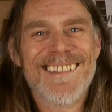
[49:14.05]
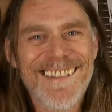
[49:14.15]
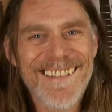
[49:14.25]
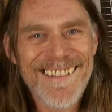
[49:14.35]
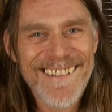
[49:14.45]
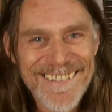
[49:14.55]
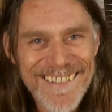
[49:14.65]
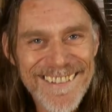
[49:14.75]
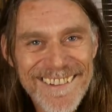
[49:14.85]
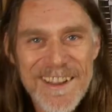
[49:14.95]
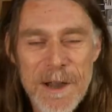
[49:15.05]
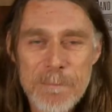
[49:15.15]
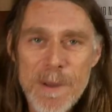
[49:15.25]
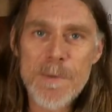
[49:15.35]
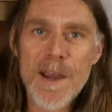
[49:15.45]
I
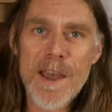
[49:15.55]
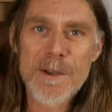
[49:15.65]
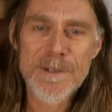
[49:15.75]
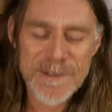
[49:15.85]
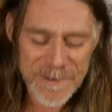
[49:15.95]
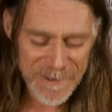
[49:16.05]
built my own.